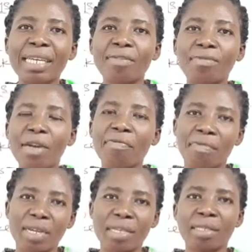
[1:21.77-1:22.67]

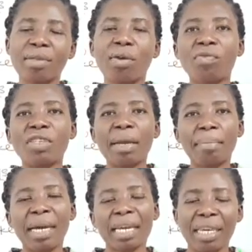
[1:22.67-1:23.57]
reverence of their
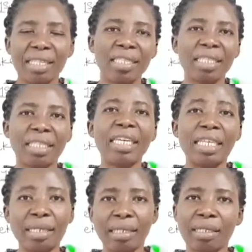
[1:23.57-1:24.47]
market
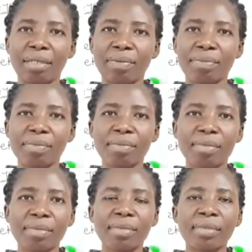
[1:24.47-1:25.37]
days.
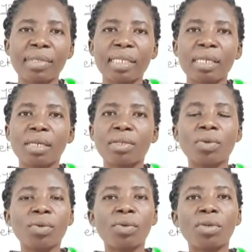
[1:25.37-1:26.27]

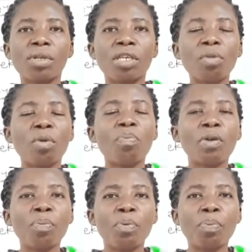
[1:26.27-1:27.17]
So Igbo
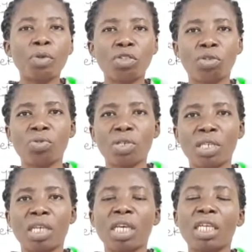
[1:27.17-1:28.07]
people
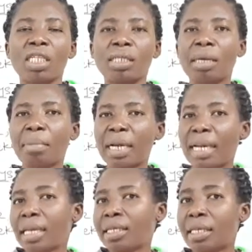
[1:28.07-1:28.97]
portray their
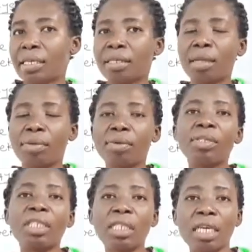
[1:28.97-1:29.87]
market days through
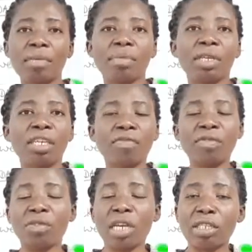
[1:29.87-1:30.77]
the name they give
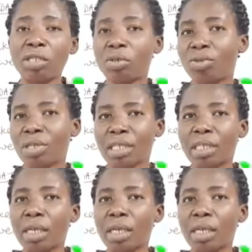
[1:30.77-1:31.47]
to their children.